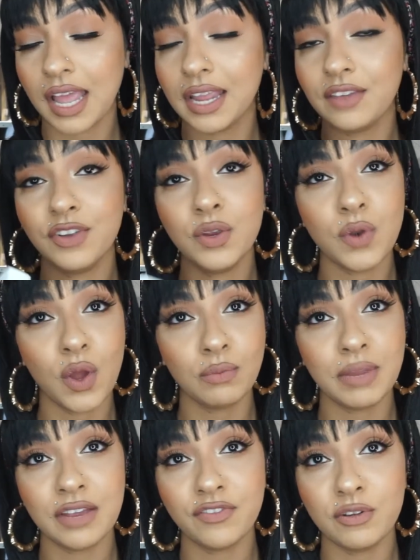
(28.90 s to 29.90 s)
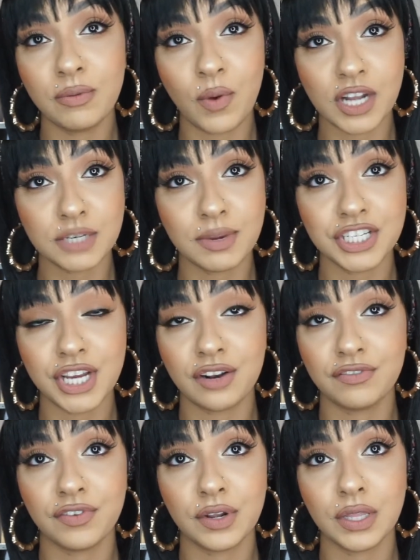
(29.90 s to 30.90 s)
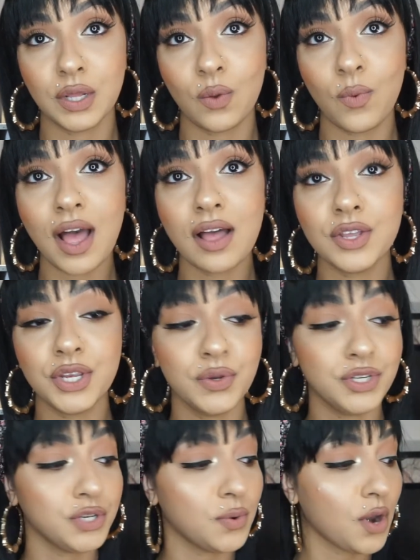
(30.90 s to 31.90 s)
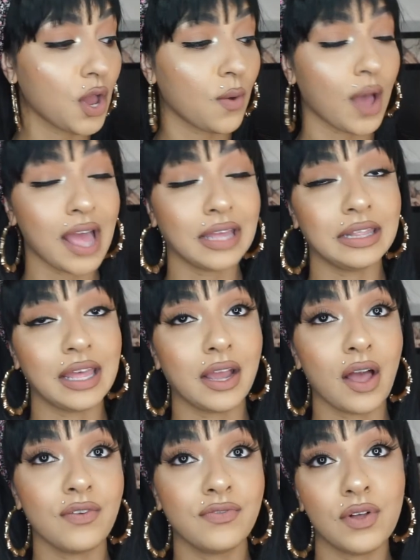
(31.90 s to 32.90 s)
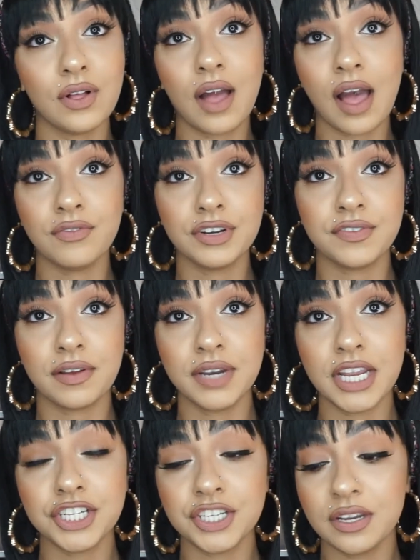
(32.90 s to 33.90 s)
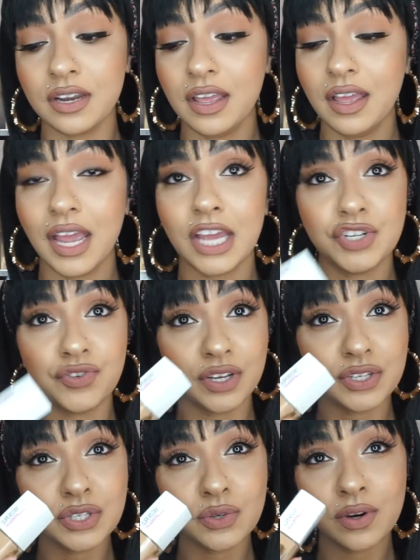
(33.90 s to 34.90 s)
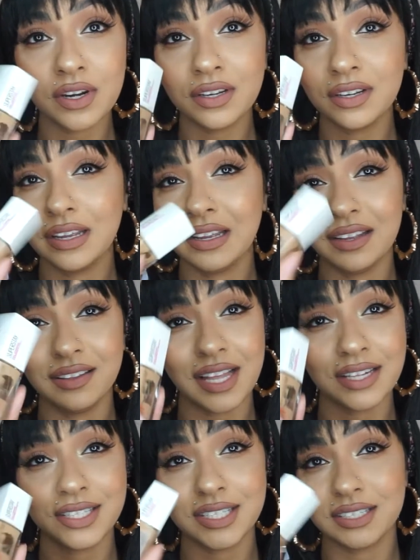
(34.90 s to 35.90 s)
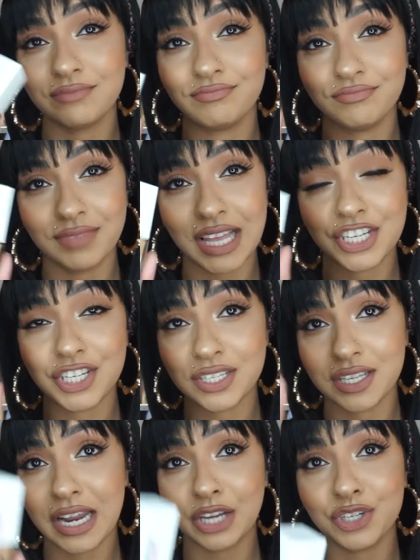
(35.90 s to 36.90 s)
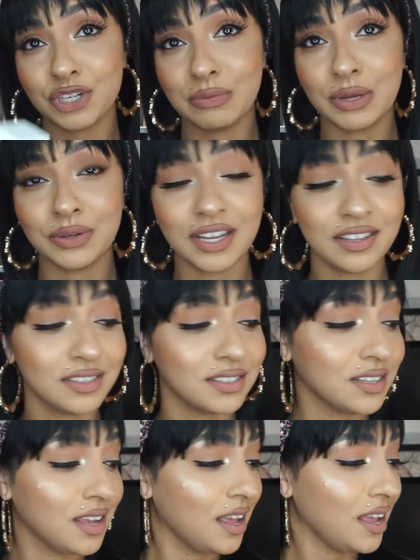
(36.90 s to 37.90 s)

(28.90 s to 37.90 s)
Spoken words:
If you know me, if you've been watching my channel for a little while, you do know I like a full coverage foundation, and drugstore, that's just an extra bonus.